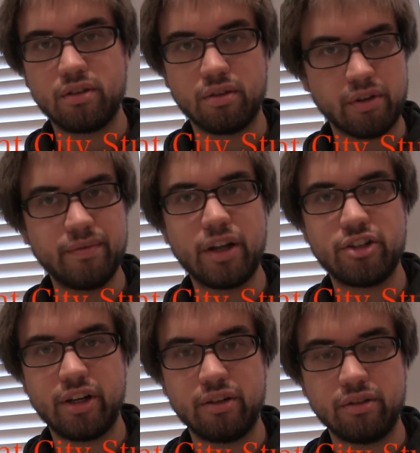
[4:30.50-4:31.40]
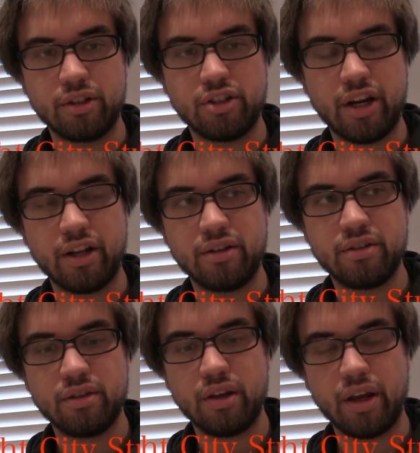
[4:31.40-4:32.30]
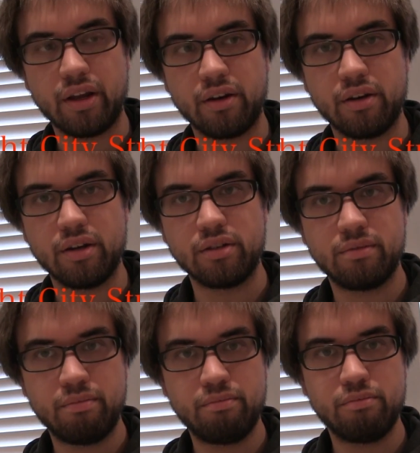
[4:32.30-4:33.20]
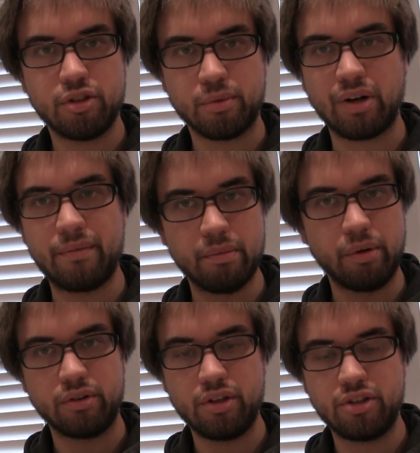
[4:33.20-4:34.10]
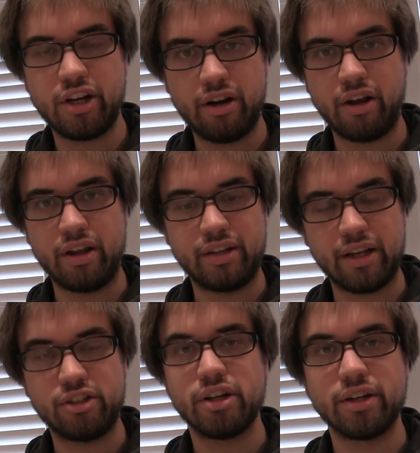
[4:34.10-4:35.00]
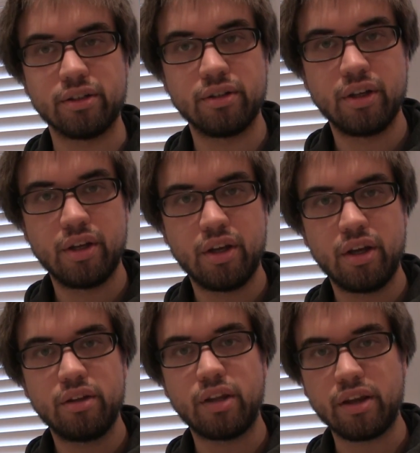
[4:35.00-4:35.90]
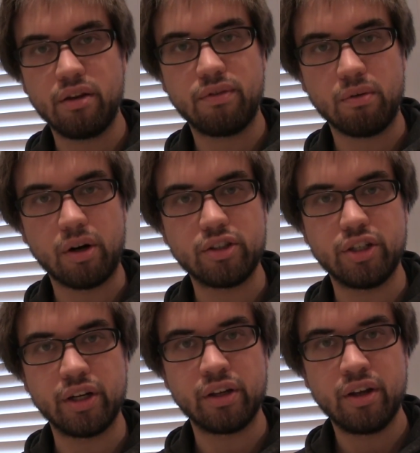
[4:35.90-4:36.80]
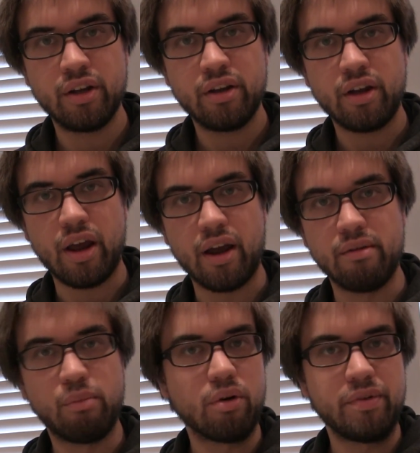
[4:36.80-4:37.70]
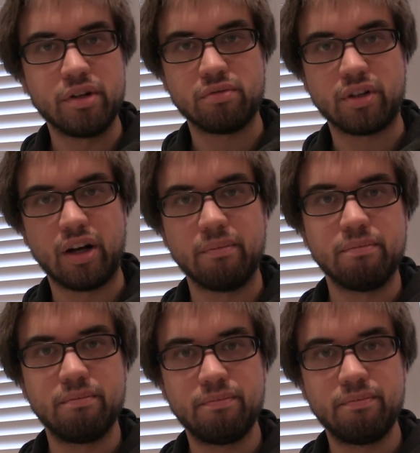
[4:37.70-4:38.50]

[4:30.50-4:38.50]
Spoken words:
So give that channel a chance, and subscribe to both this channel and that channel. Thank you for watching, and more videos will come.